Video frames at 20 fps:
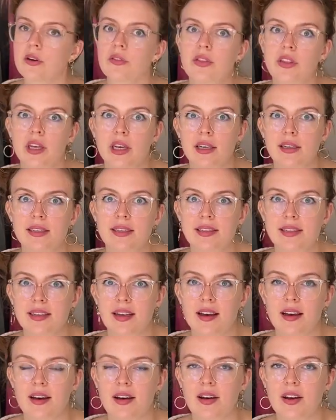this
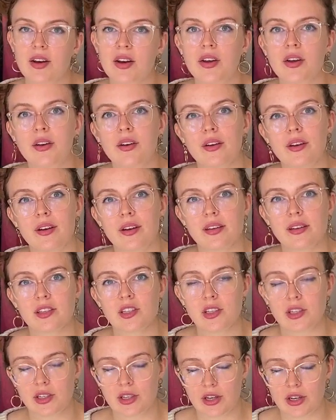
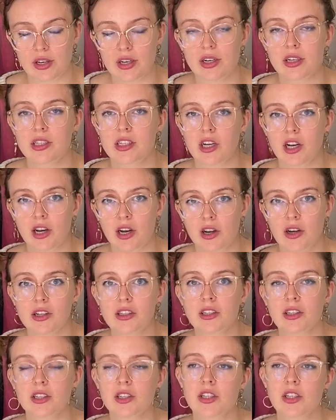skirt a lot.